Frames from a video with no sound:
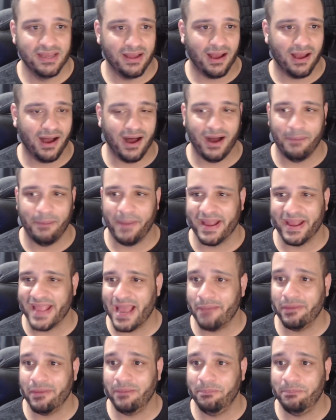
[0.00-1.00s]

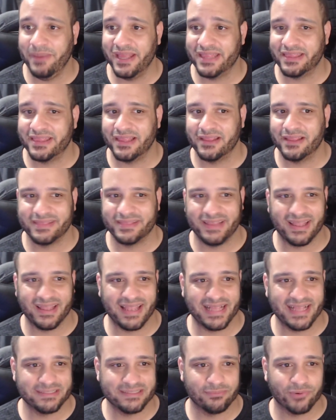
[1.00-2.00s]
Miami beat the
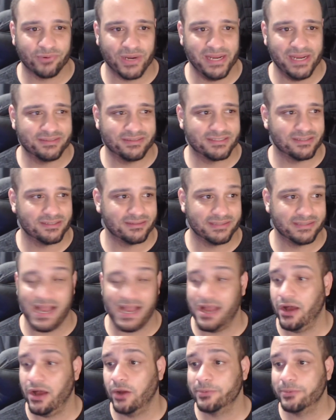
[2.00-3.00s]
Atlanta Braves, so that
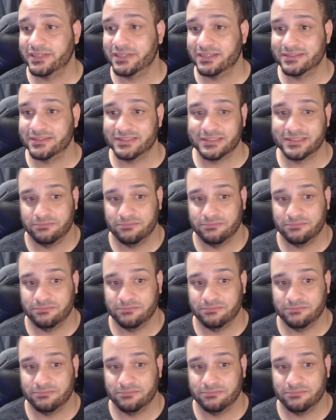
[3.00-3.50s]
helped up.